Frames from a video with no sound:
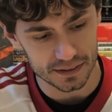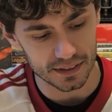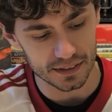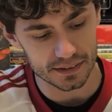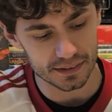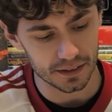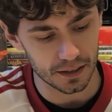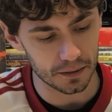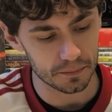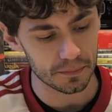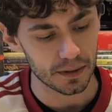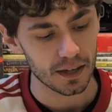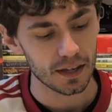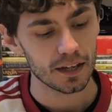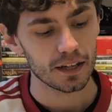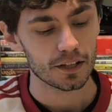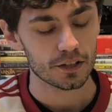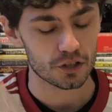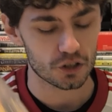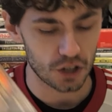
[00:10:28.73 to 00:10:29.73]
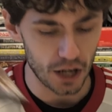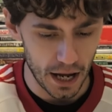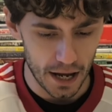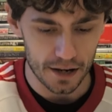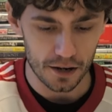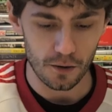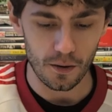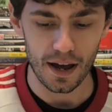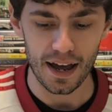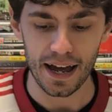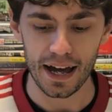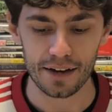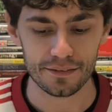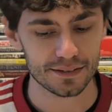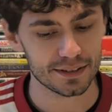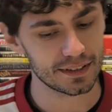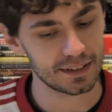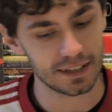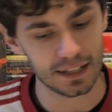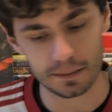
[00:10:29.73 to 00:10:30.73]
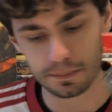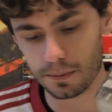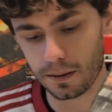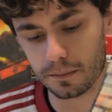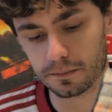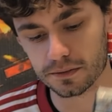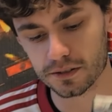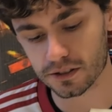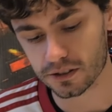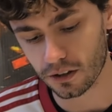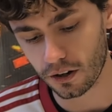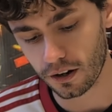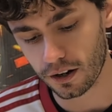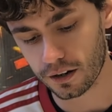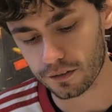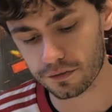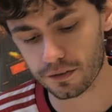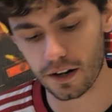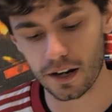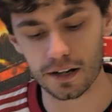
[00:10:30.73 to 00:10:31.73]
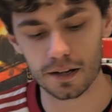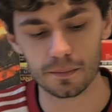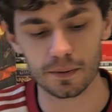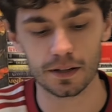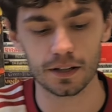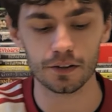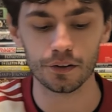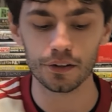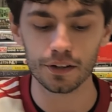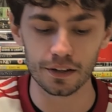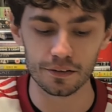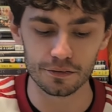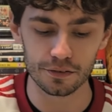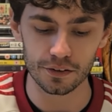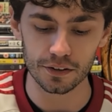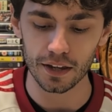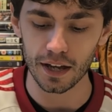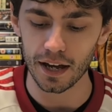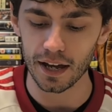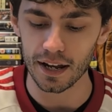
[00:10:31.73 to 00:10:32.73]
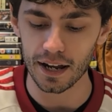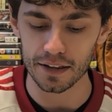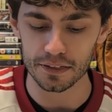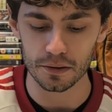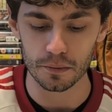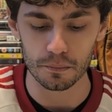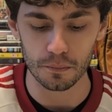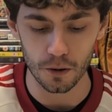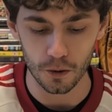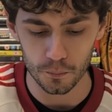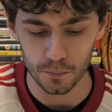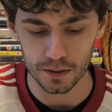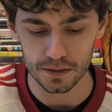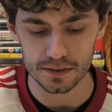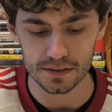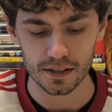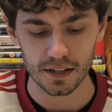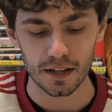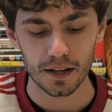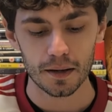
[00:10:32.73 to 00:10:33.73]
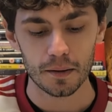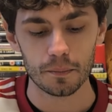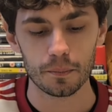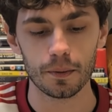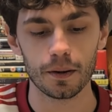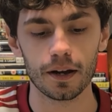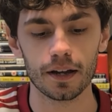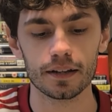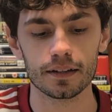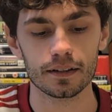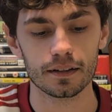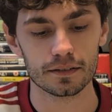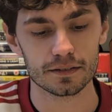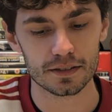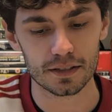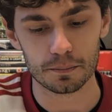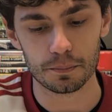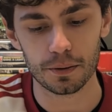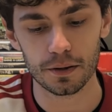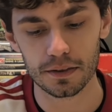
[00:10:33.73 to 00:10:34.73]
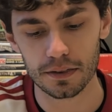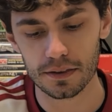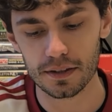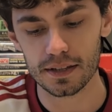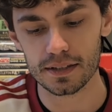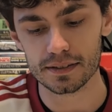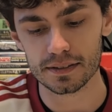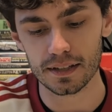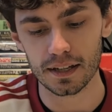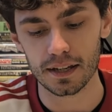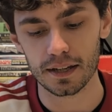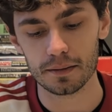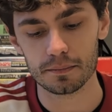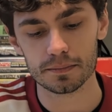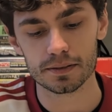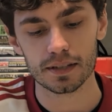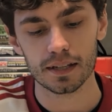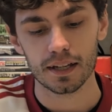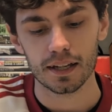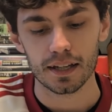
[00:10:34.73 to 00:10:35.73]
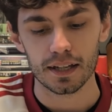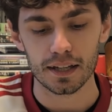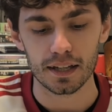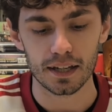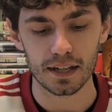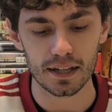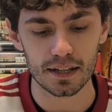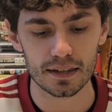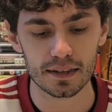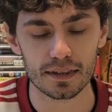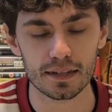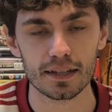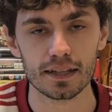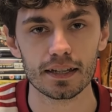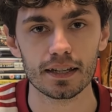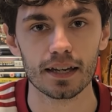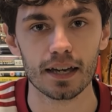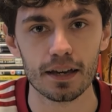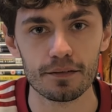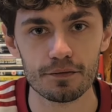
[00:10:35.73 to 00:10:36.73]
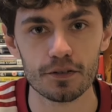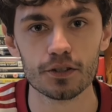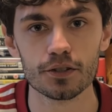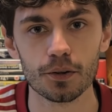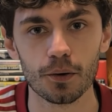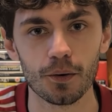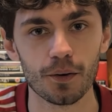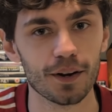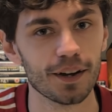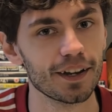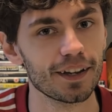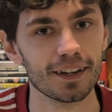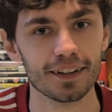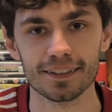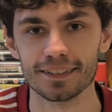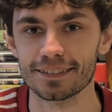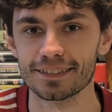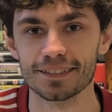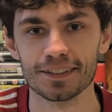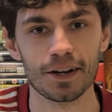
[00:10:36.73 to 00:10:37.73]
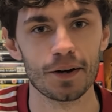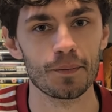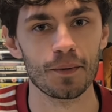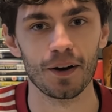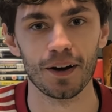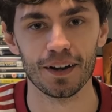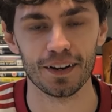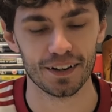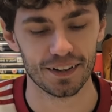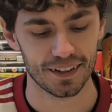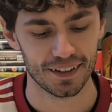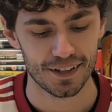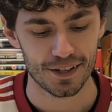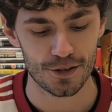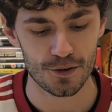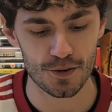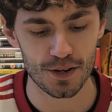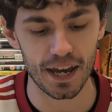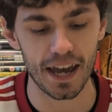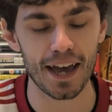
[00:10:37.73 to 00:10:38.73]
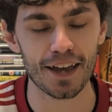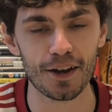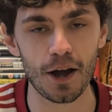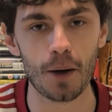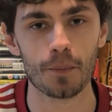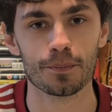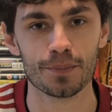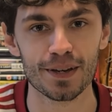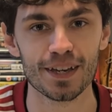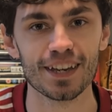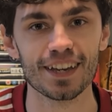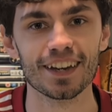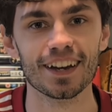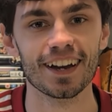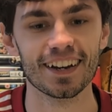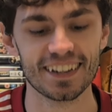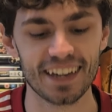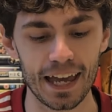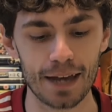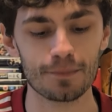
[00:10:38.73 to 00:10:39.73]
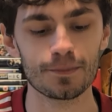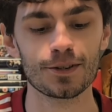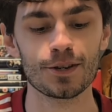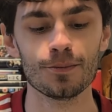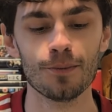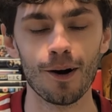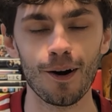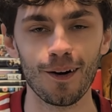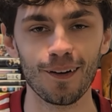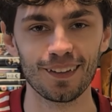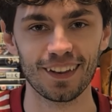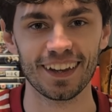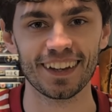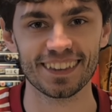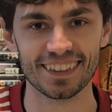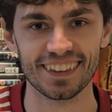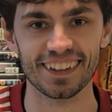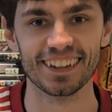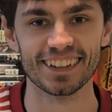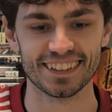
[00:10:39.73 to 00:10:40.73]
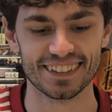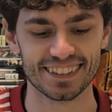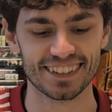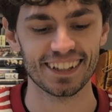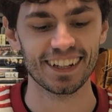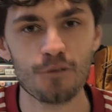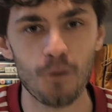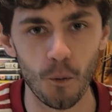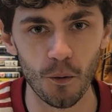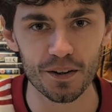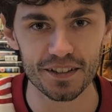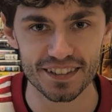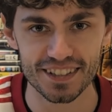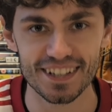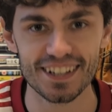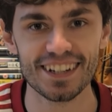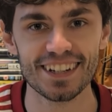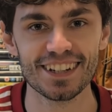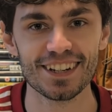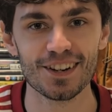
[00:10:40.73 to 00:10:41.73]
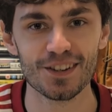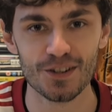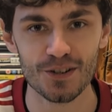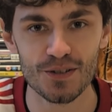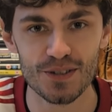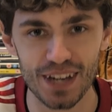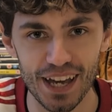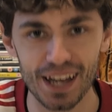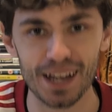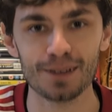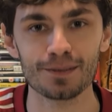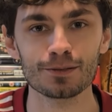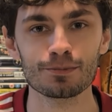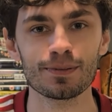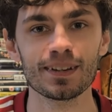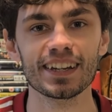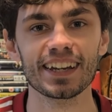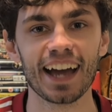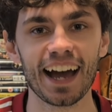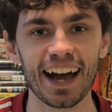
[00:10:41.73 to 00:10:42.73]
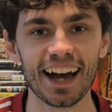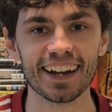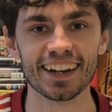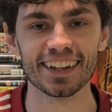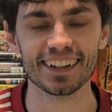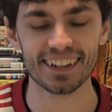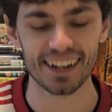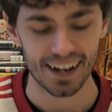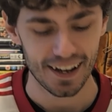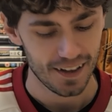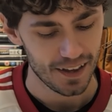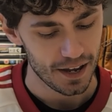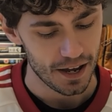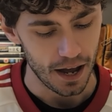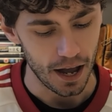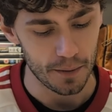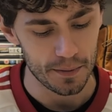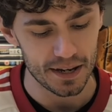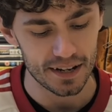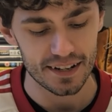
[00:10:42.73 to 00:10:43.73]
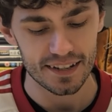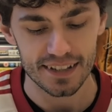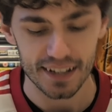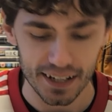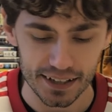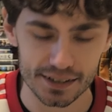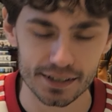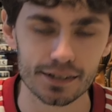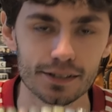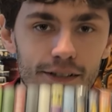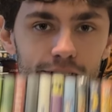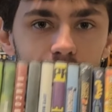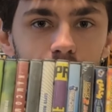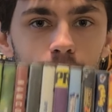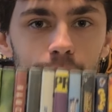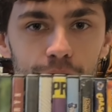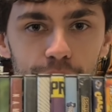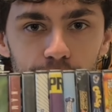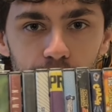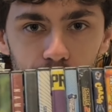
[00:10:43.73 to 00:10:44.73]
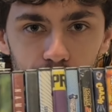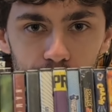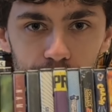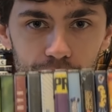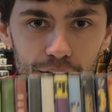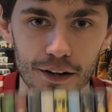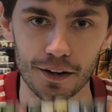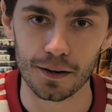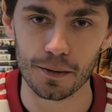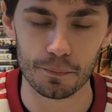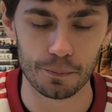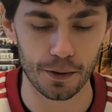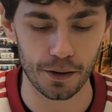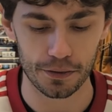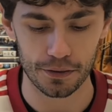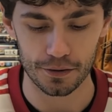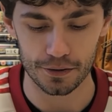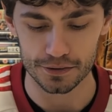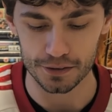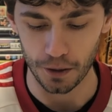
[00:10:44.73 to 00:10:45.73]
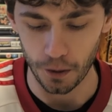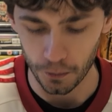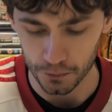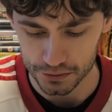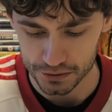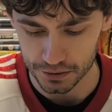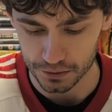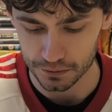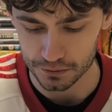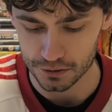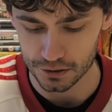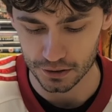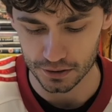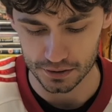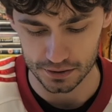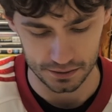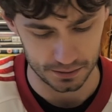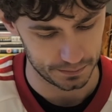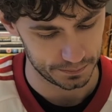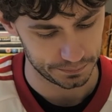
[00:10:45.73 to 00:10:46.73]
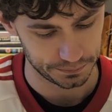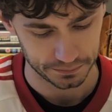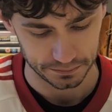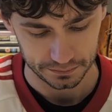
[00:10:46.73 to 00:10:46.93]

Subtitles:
missing some. Shadow I have to keep. I'm sorry for anybody looking for that at the moment, but to put these games in the inventory, come on. You cannot beat a GameCube haul like this. 14 new games being added. I mean, yes, there's some filler there, but there's also just